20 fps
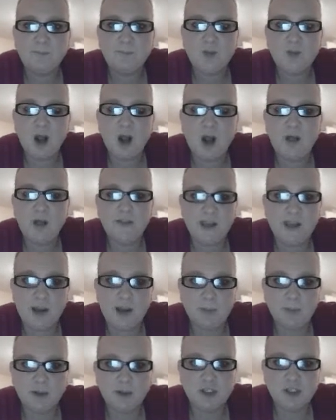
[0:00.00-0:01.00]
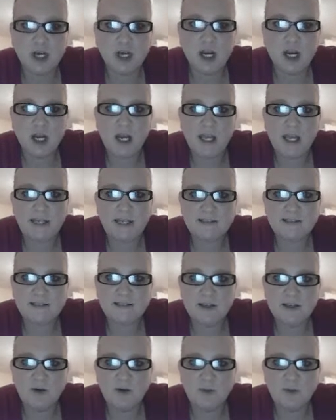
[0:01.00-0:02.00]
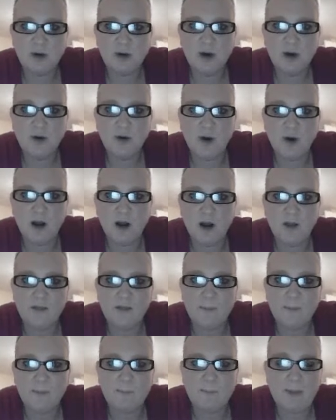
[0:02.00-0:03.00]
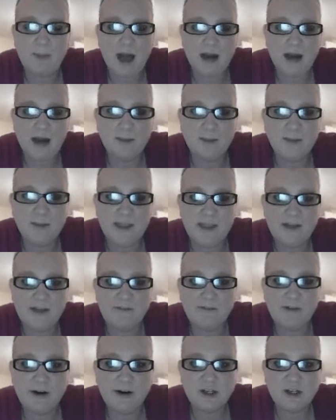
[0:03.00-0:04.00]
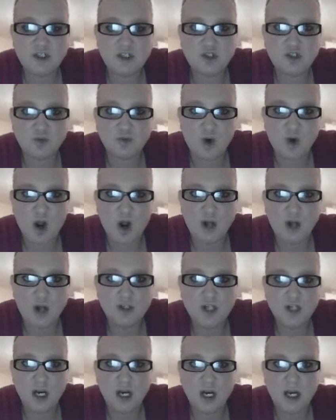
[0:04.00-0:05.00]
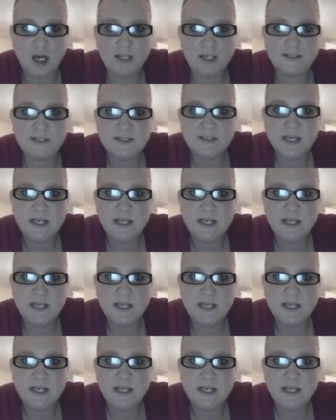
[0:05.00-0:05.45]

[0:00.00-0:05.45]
the upper jaw and a single row on the bottom, and they have very strong jaws.